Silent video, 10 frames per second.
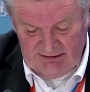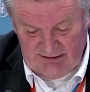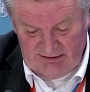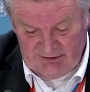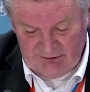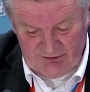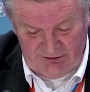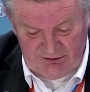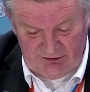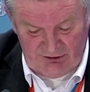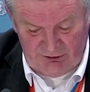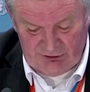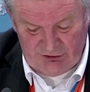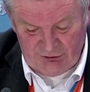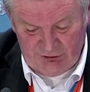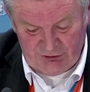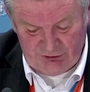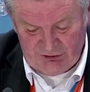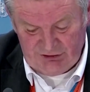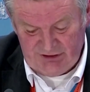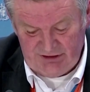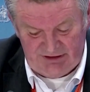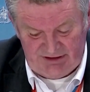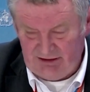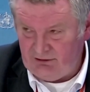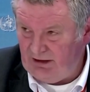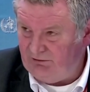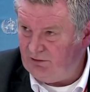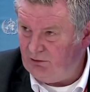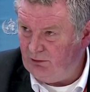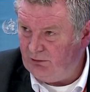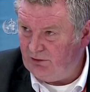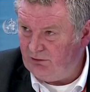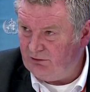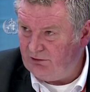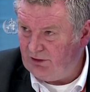include you know sutures, skin graft equipment,